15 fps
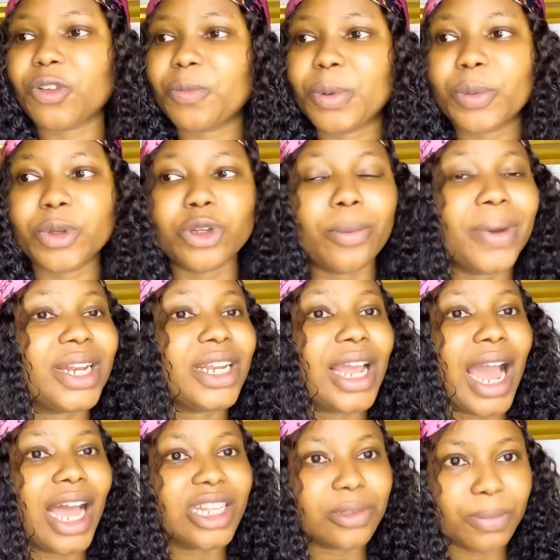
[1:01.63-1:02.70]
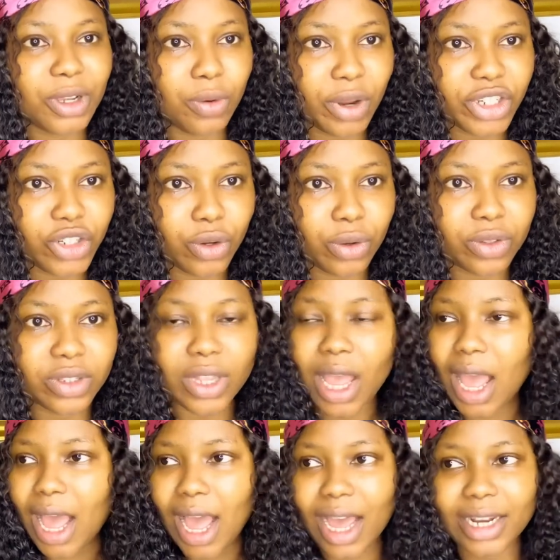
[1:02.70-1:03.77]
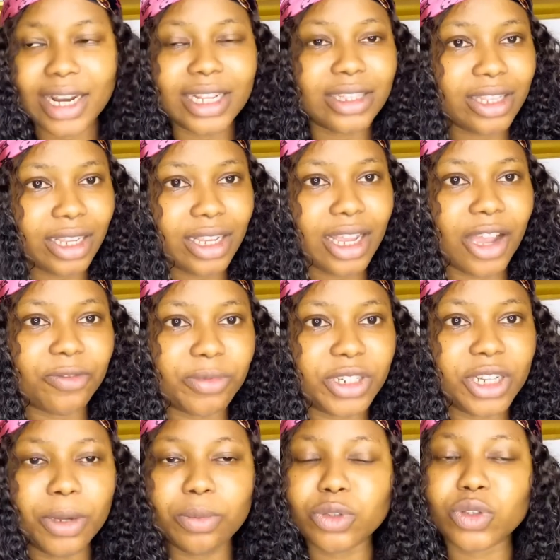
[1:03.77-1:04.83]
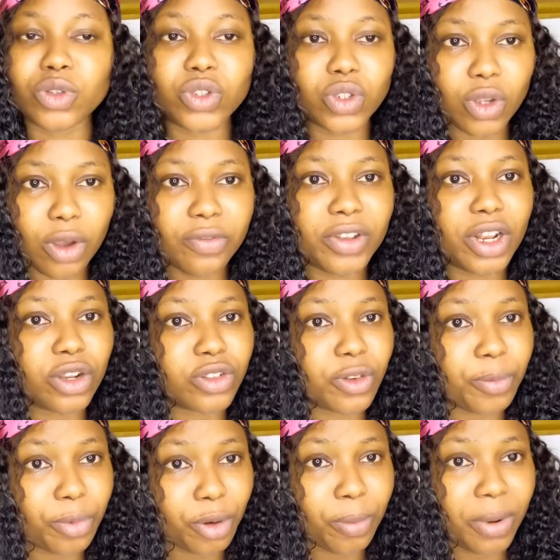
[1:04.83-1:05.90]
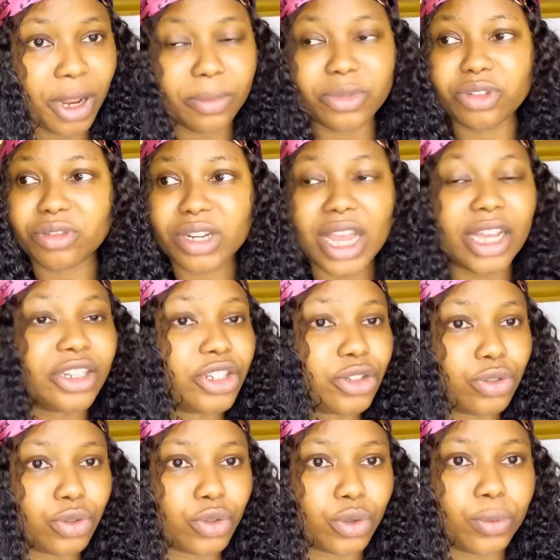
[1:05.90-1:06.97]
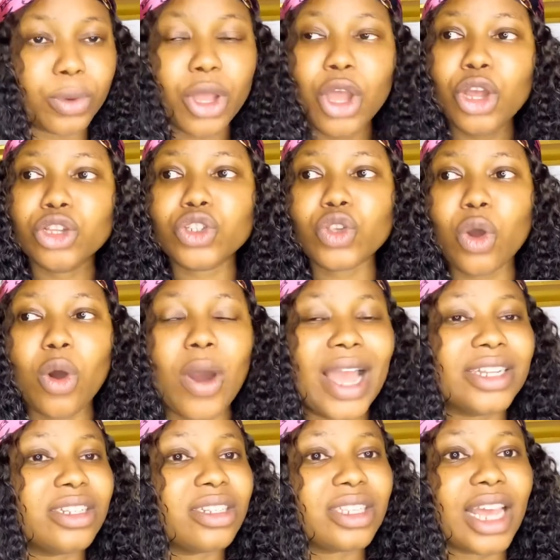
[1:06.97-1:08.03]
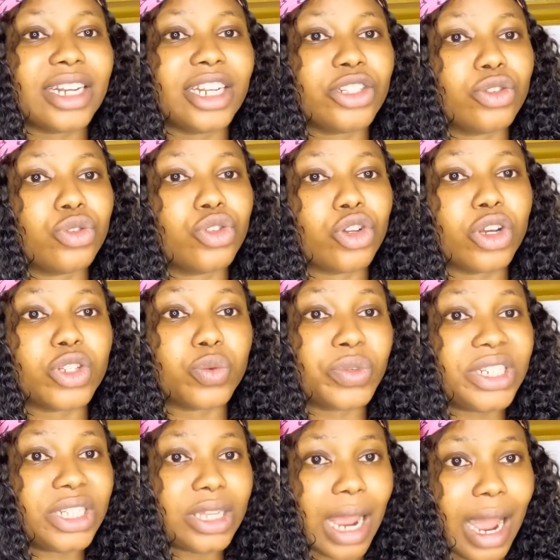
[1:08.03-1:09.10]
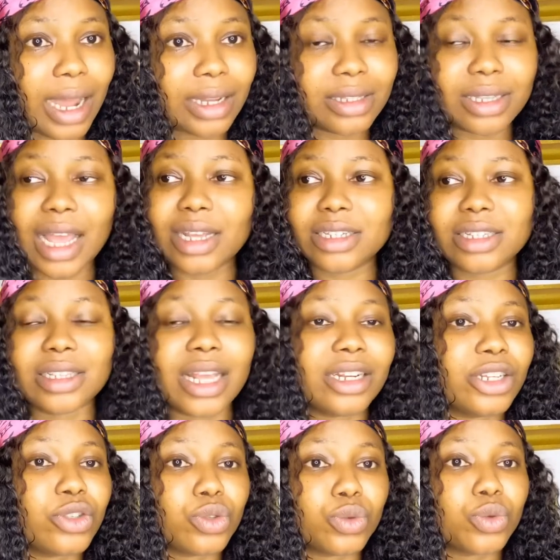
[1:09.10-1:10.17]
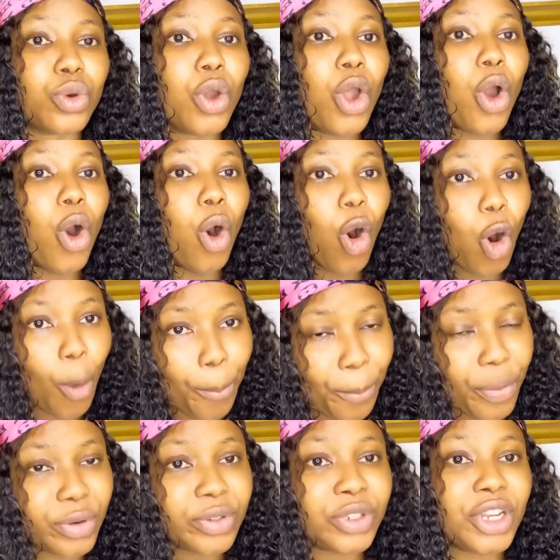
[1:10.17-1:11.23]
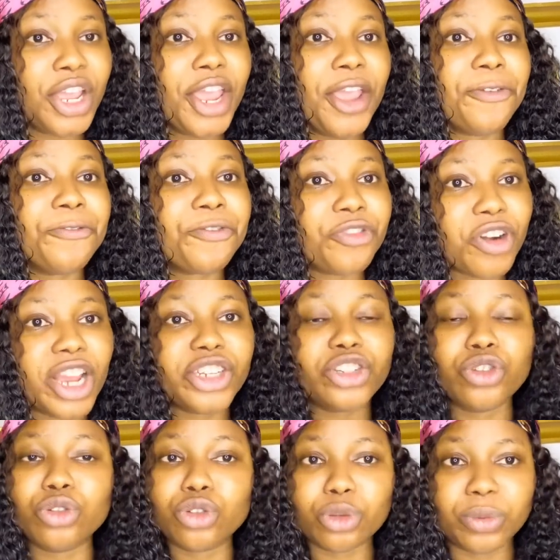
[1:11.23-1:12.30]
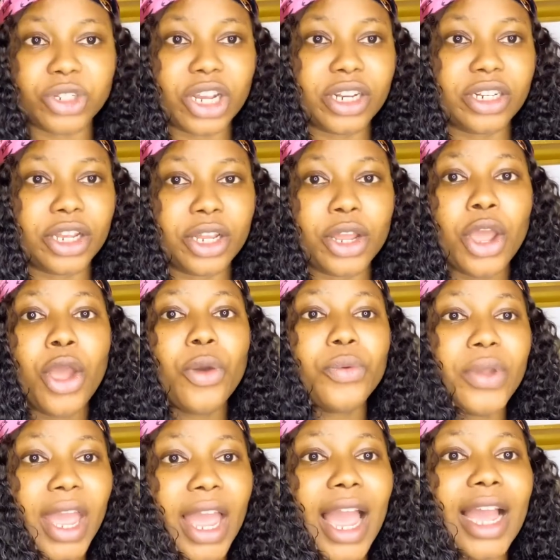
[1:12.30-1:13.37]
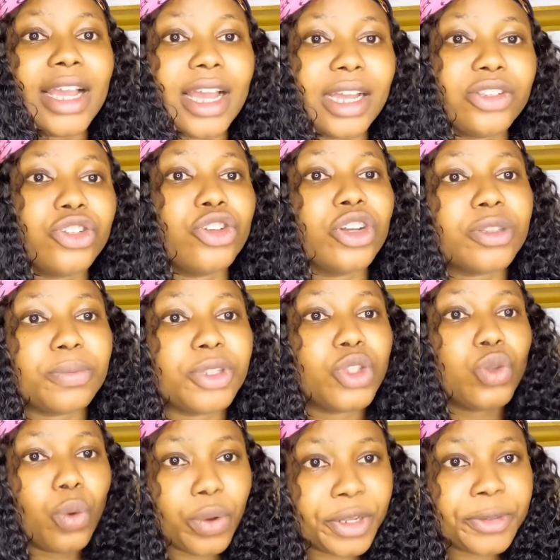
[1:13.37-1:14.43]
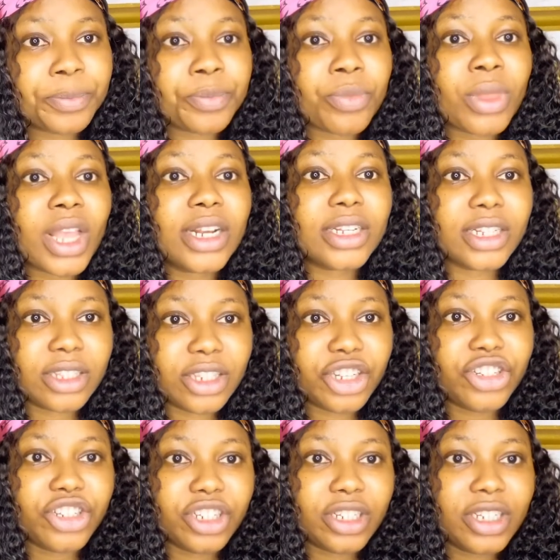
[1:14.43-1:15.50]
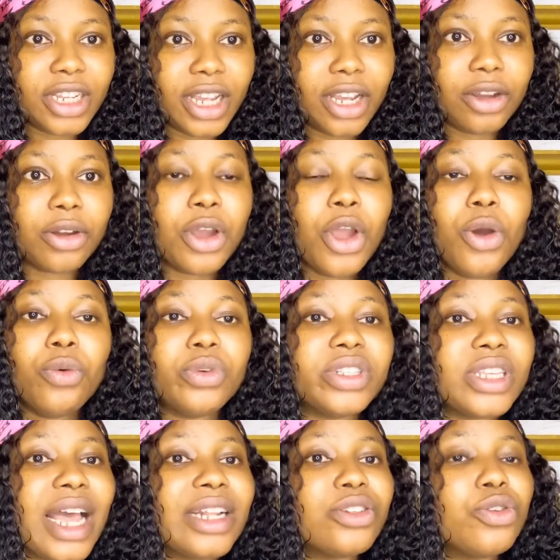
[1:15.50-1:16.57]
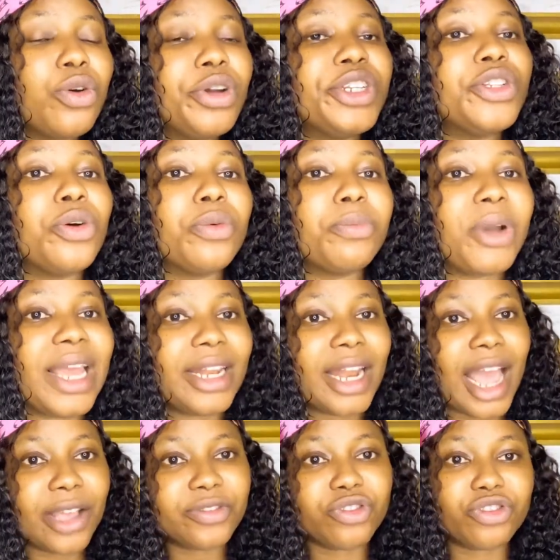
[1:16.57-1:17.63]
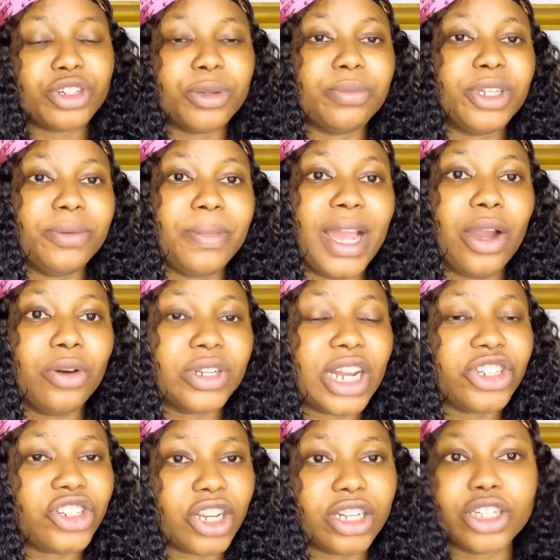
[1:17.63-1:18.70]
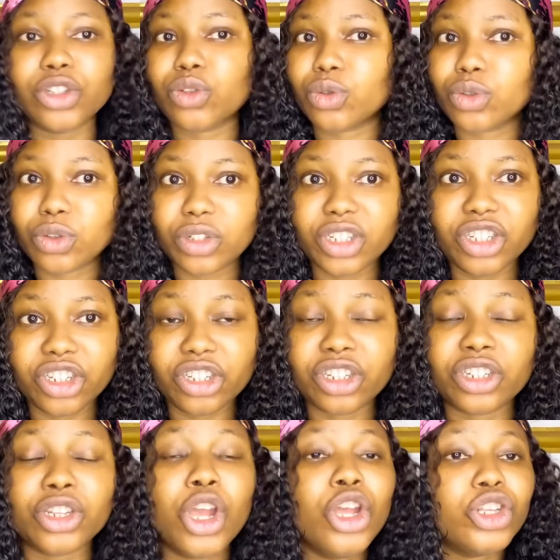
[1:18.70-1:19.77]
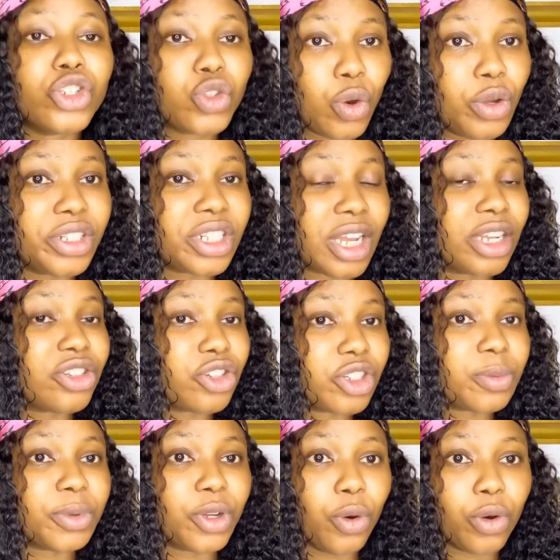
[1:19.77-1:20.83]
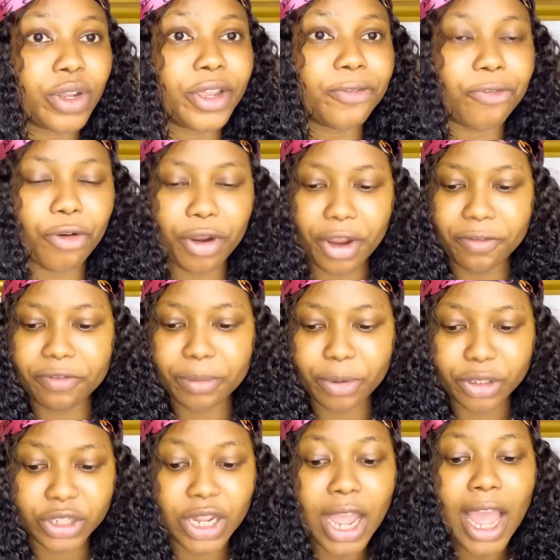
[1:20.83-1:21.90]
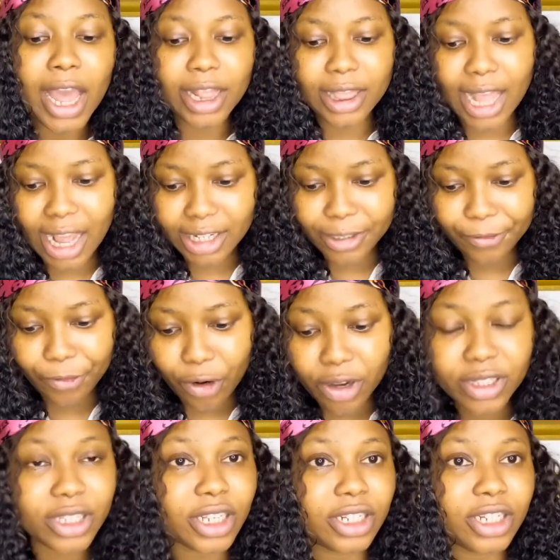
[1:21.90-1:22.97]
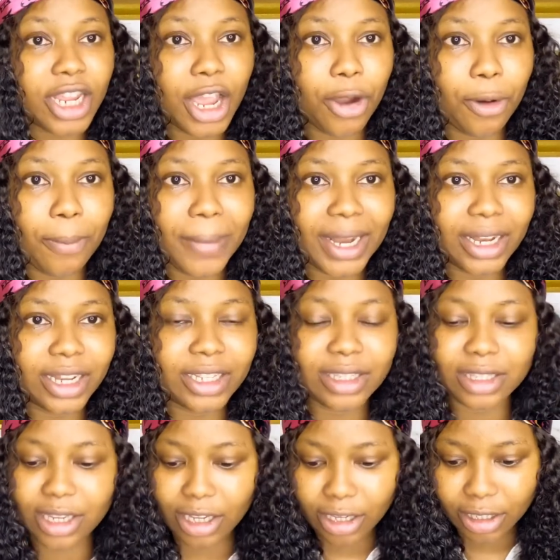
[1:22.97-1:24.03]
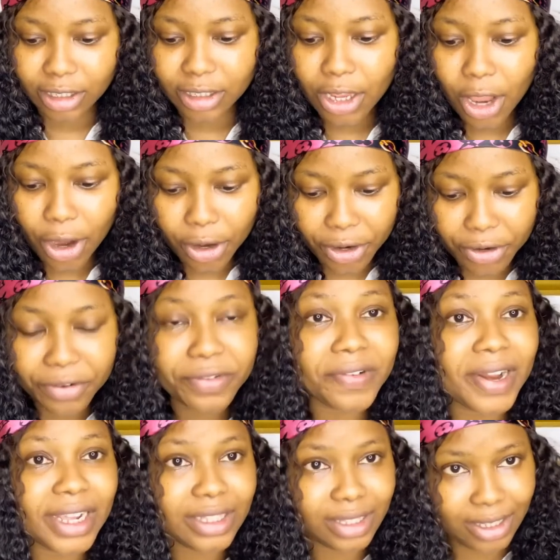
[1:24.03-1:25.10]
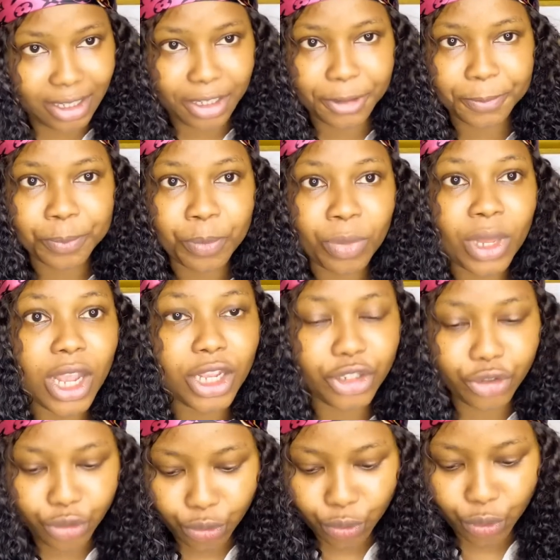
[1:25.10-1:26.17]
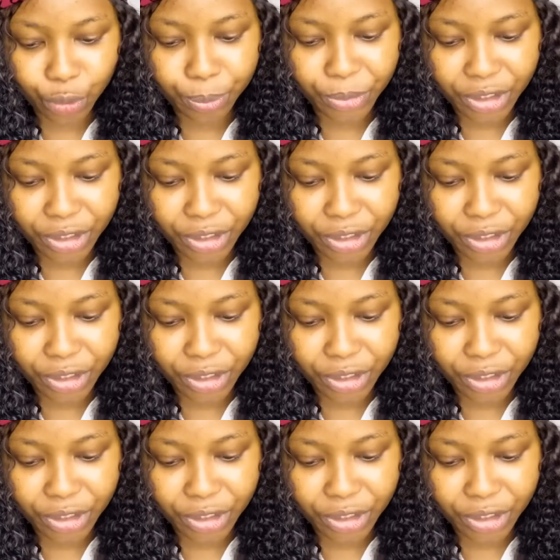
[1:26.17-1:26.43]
of people normally ask me questions, and I think I've been able to solve a lot of problems regarding YouTube. So I decided to, just with that, I decided to open a fresh YouTube channel where I can just be doing the teaching here without going on my live stream in my other channel to do the teaching, so it can just be okay for everybody. Now the first thing here on my list is creating a YouTube